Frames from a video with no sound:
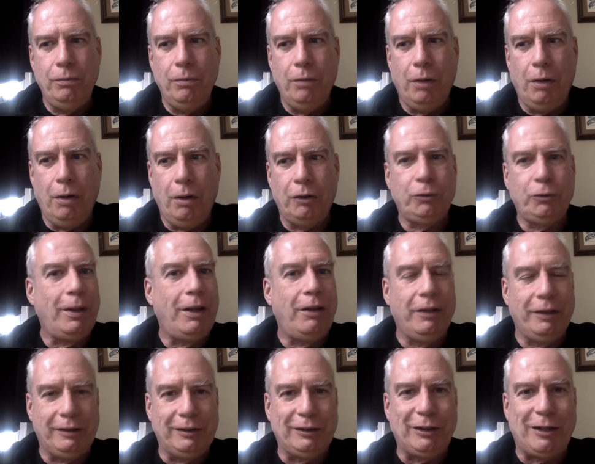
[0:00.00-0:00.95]
all's well
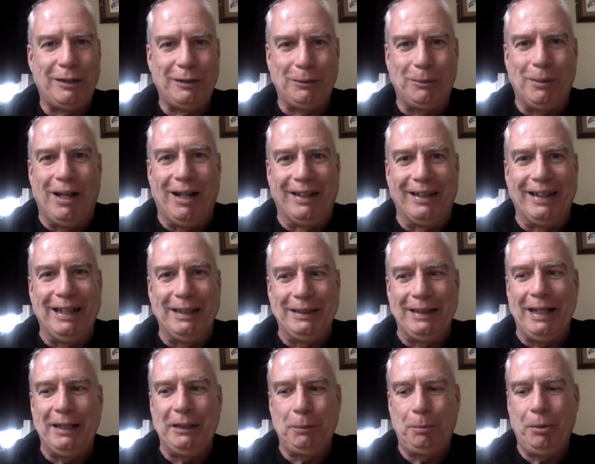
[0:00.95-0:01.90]
that starts well. That
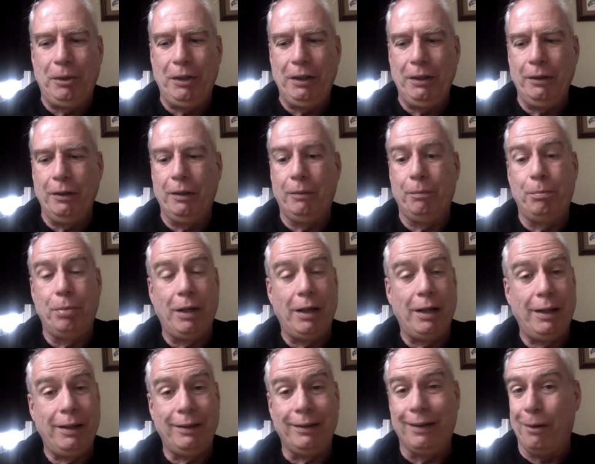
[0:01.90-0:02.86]
that's pretty good.
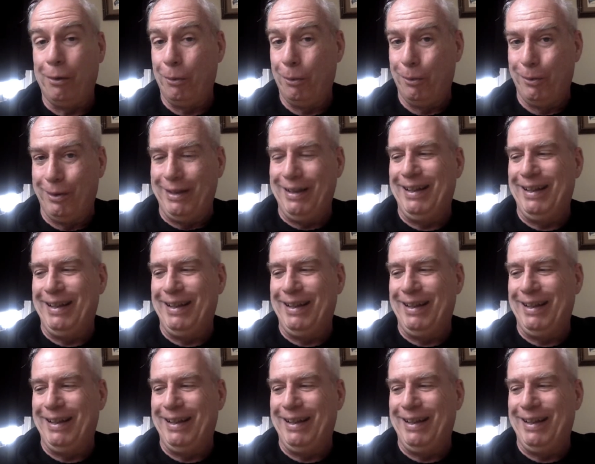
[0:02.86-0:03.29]
But no,